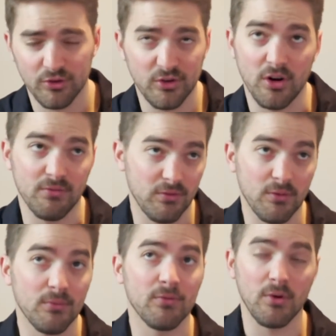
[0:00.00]
or sorry,
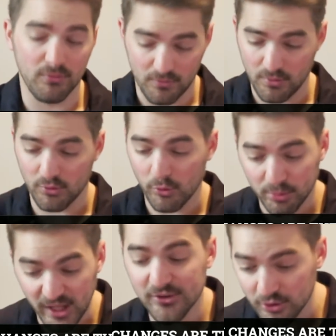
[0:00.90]
from
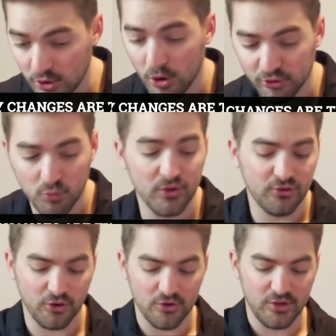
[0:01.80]
replace their Carson Wentz
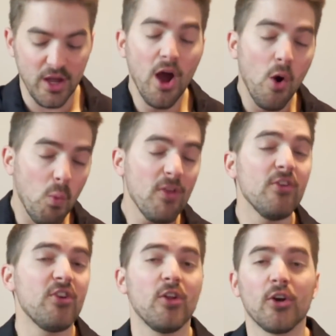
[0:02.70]
jersey with a
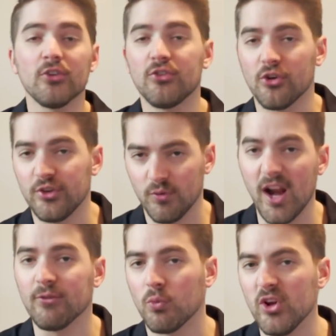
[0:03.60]
Jalen Hurts jersey
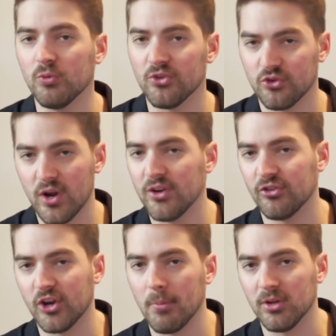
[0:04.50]
right after Wentz was traded
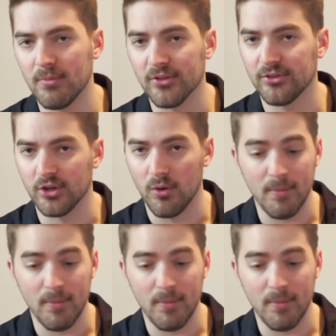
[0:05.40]
just a couple of months ago?